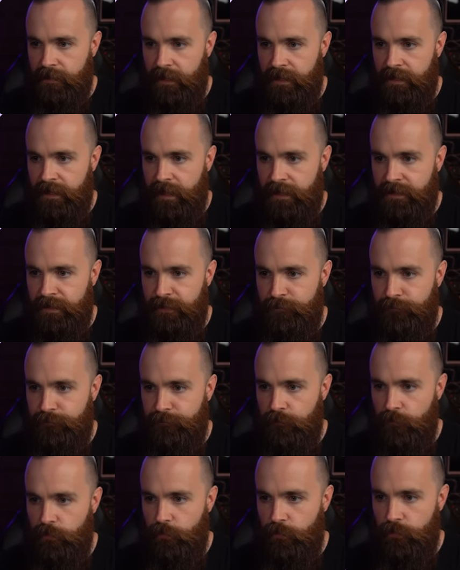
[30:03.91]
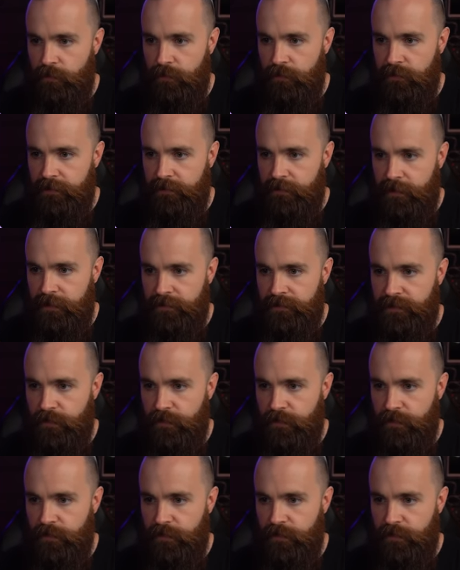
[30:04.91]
dot ninety-four dot